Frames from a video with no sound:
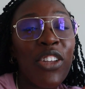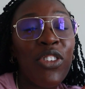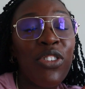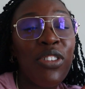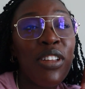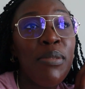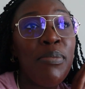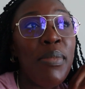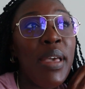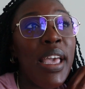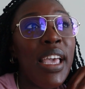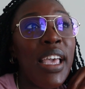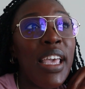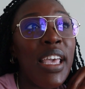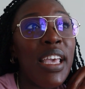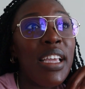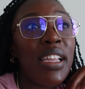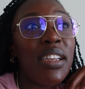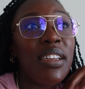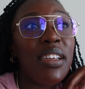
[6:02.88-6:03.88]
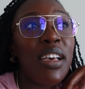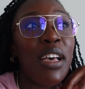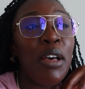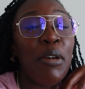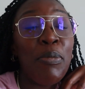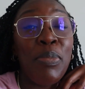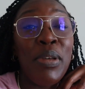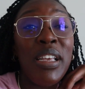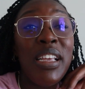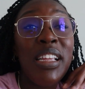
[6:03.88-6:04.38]
to actually make it
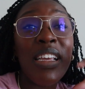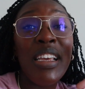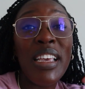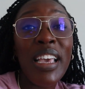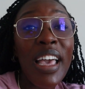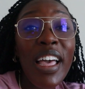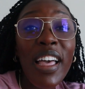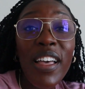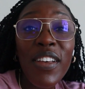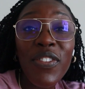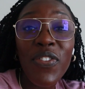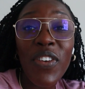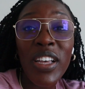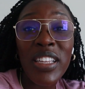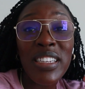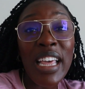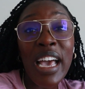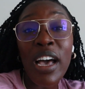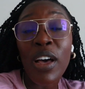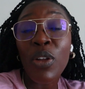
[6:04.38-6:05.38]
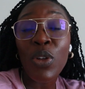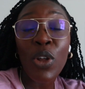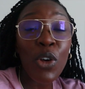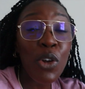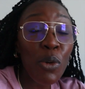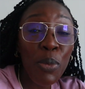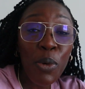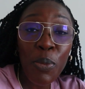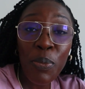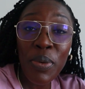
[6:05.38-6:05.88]
a PDF, a
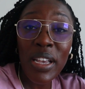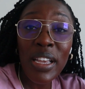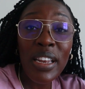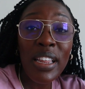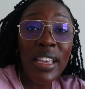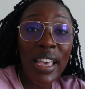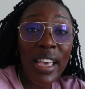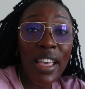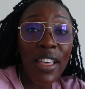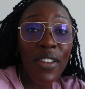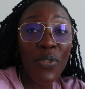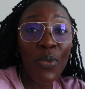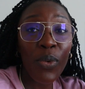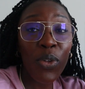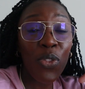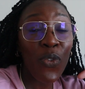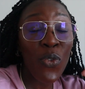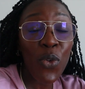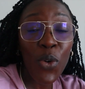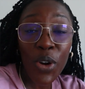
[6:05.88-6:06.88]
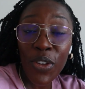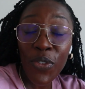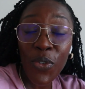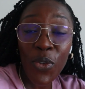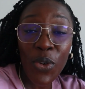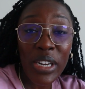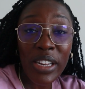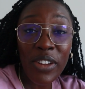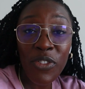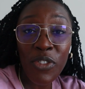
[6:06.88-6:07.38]
downloadable PDF with
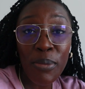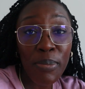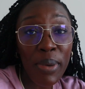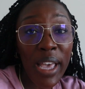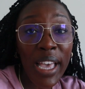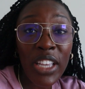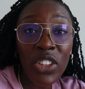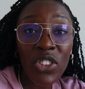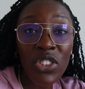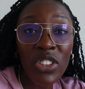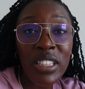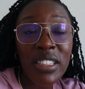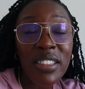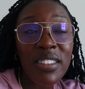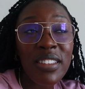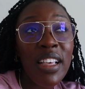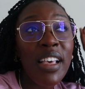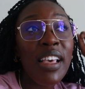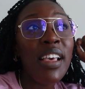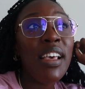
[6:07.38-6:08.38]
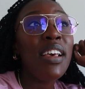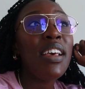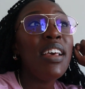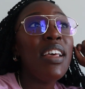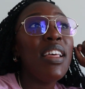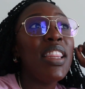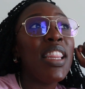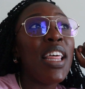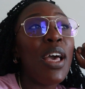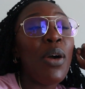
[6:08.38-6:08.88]
44 different pages.
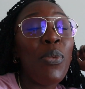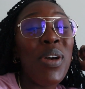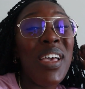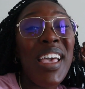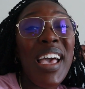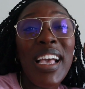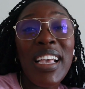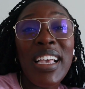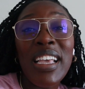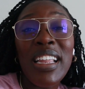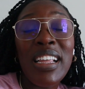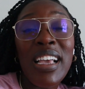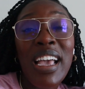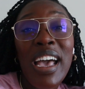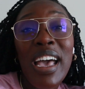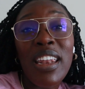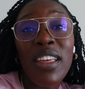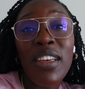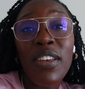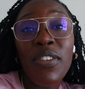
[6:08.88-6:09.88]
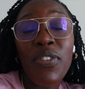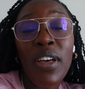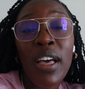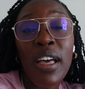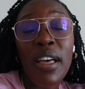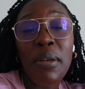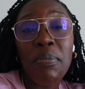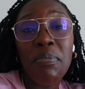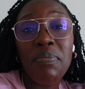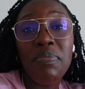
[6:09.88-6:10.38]
That way I can kind of
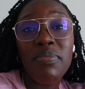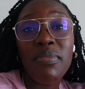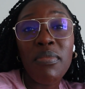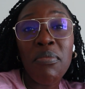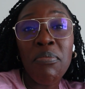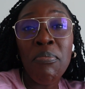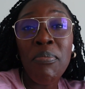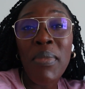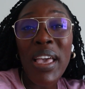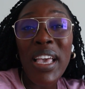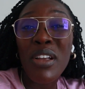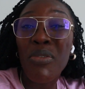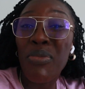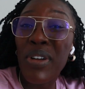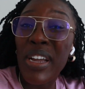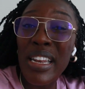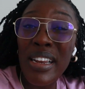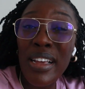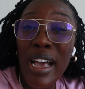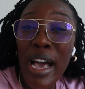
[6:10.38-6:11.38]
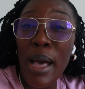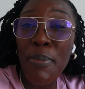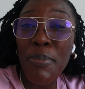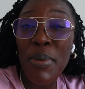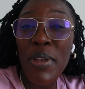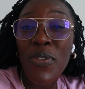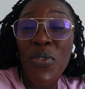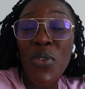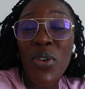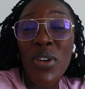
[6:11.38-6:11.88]
make written
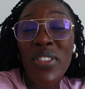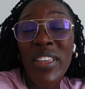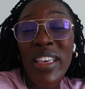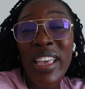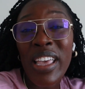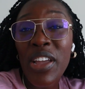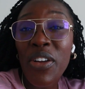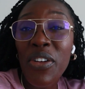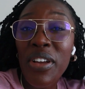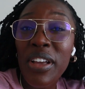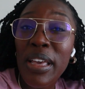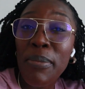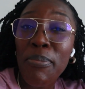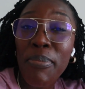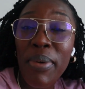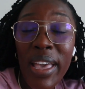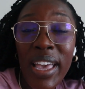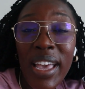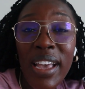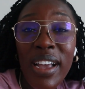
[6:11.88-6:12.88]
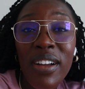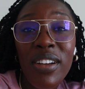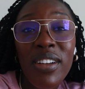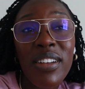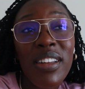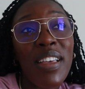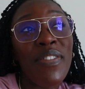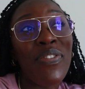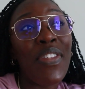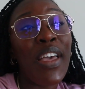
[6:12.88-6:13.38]
copy for the hearing
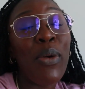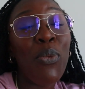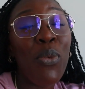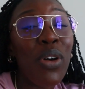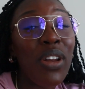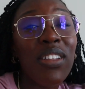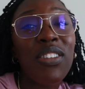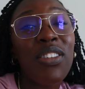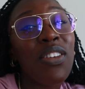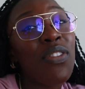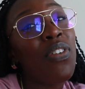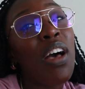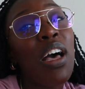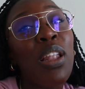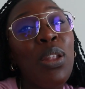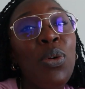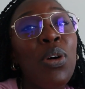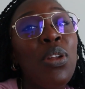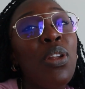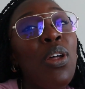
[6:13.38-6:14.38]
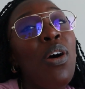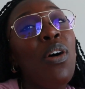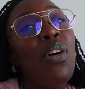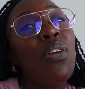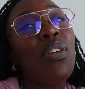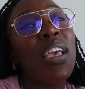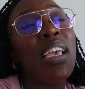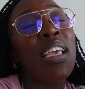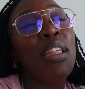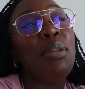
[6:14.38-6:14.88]
impaired. If they wanted to follow
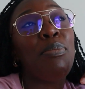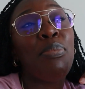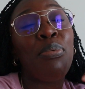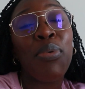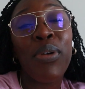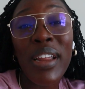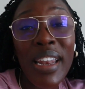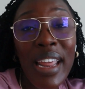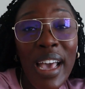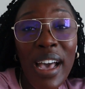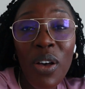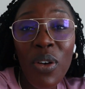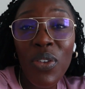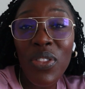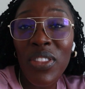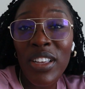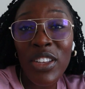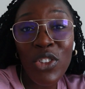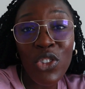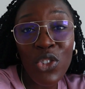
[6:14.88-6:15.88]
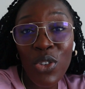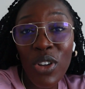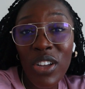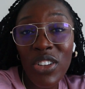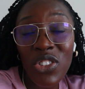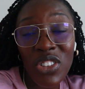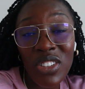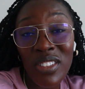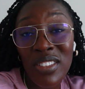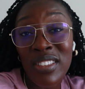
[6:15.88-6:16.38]
along and print out the
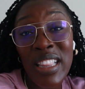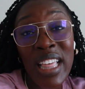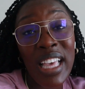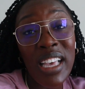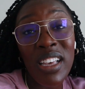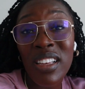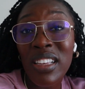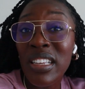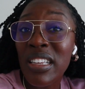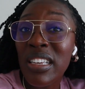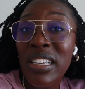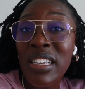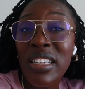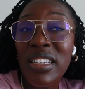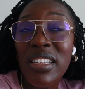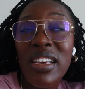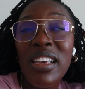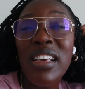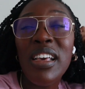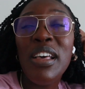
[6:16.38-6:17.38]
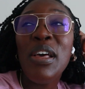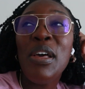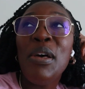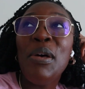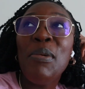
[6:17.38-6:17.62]
instructions, they could.